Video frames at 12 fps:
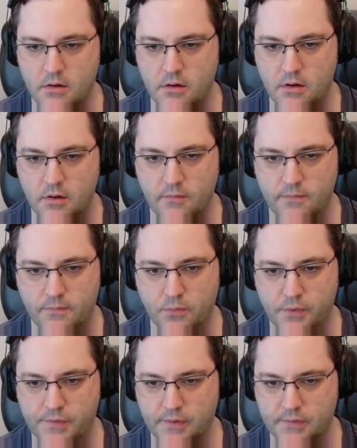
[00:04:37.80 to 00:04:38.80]
All right,
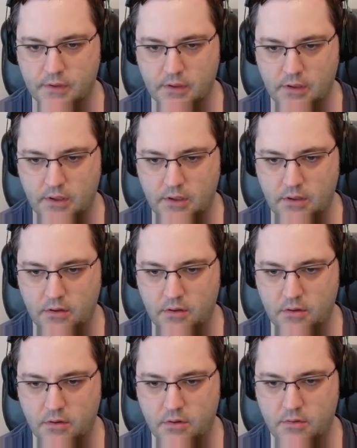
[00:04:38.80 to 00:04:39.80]
four, six, eight
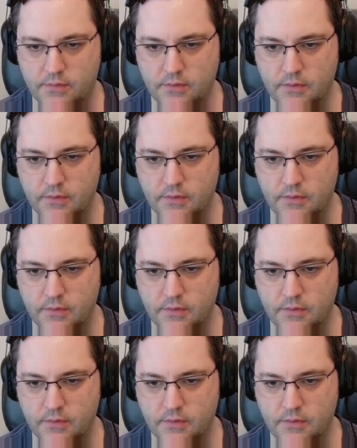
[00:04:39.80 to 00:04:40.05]
here. So